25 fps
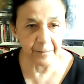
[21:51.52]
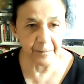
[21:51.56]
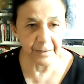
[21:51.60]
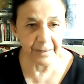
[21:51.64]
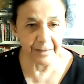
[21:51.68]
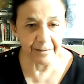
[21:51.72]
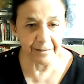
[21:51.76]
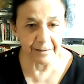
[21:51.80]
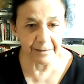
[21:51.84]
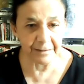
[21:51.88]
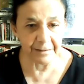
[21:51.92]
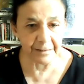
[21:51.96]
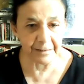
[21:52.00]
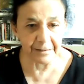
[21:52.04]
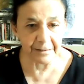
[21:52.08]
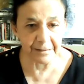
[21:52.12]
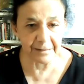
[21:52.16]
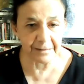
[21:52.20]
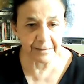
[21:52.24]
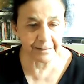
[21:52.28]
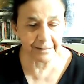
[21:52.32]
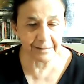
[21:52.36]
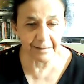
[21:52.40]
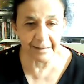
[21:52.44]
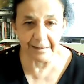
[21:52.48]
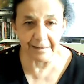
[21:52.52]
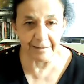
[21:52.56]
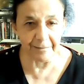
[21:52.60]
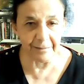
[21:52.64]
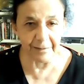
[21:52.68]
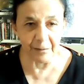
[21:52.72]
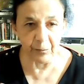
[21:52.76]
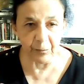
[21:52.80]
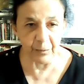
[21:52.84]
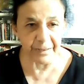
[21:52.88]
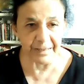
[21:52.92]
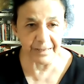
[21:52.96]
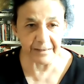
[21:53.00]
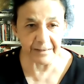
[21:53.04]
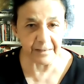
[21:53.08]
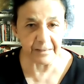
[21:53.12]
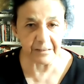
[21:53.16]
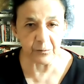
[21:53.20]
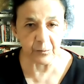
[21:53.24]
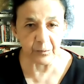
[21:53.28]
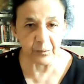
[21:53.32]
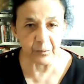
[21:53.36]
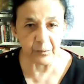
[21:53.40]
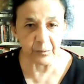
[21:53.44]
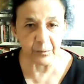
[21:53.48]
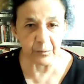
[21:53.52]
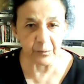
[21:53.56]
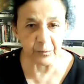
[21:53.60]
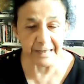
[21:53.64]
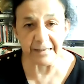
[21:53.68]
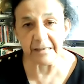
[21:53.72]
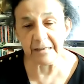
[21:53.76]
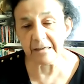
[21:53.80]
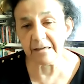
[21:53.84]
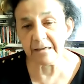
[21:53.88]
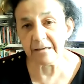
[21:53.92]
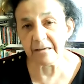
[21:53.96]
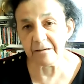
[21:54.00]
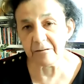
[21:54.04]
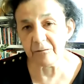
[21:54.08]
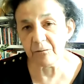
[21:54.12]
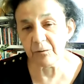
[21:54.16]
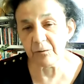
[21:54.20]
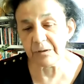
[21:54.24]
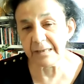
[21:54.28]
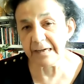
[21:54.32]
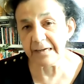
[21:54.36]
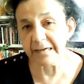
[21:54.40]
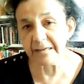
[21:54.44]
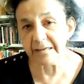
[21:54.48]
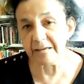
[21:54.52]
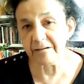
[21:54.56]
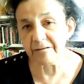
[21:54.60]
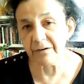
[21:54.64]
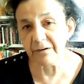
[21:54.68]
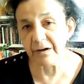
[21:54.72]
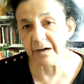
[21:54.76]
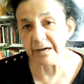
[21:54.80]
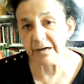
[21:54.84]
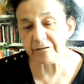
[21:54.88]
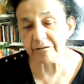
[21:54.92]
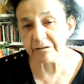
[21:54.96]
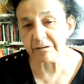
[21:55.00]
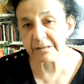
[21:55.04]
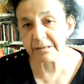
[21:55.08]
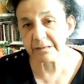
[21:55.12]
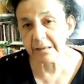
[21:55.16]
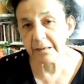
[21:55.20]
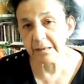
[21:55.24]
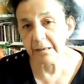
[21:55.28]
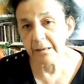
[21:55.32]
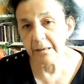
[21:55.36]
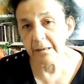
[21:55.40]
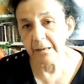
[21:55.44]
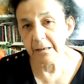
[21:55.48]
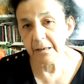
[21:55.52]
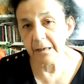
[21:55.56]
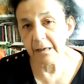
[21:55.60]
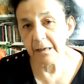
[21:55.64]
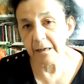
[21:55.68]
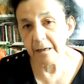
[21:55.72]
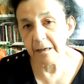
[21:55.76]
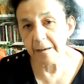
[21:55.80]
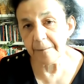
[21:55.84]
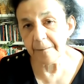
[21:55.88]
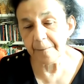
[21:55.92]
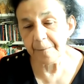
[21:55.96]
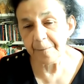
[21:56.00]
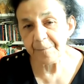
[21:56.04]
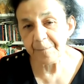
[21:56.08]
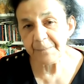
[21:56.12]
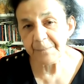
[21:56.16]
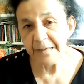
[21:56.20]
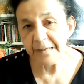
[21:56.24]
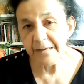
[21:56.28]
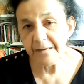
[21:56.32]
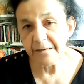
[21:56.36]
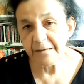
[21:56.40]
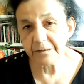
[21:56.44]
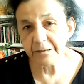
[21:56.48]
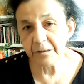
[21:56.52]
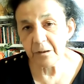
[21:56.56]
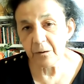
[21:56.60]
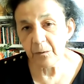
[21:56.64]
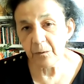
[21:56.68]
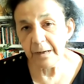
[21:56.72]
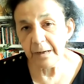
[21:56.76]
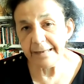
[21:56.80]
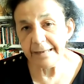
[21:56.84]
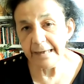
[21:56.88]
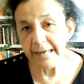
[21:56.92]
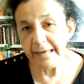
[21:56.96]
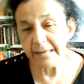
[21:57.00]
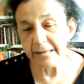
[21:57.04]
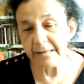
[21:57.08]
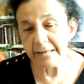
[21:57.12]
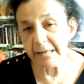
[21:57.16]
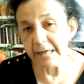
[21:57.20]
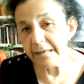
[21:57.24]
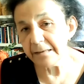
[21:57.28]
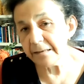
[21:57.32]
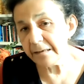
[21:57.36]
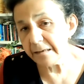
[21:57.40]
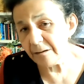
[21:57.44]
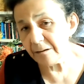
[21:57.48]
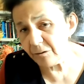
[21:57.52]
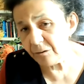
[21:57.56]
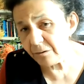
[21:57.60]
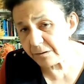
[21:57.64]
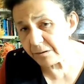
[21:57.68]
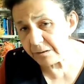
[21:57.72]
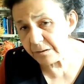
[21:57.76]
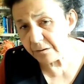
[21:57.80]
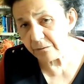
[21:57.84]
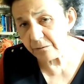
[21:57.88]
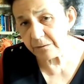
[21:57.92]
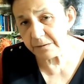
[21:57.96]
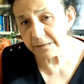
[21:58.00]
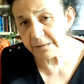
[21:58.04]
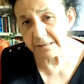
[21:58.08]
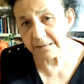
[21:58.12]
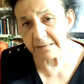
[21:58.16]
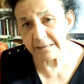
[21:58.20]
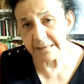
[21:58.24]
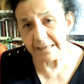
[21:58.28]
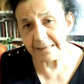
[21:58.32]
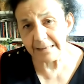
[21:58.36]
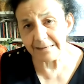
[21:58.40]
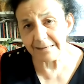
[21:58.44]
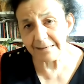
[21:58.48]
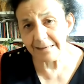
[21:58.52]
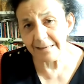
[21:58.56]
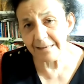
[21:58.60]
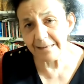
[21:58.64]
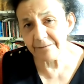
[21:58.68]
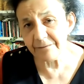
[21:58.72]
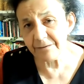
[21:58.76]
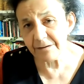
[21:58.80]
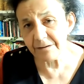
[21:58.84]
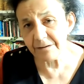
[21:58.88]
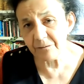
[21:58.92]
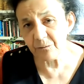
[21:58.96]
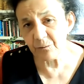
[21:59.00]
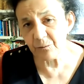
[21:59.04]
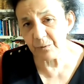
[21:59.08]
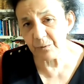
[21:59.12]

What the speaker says: And this is the way it is with any virus. And the good news is that even